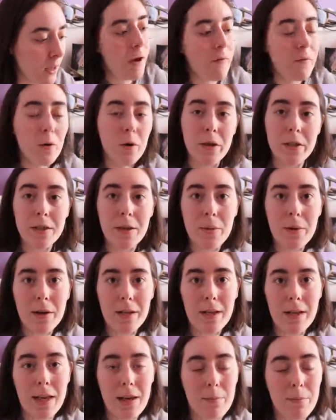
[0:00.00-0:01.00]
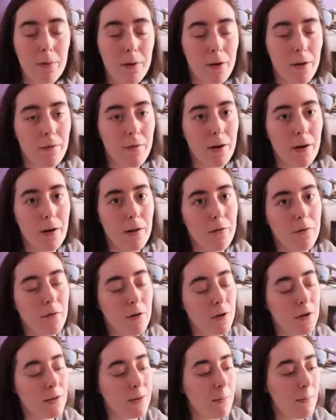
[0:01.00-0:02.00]
Of course, I want to keep her very
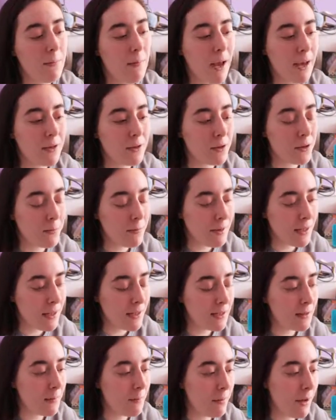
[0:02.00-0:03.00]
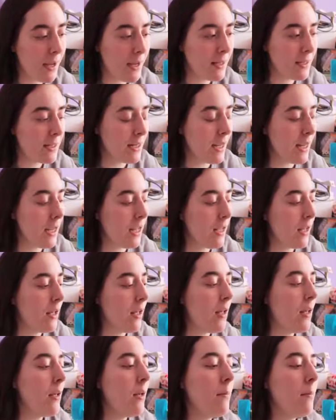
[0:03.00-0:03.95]
first masterpiece painting,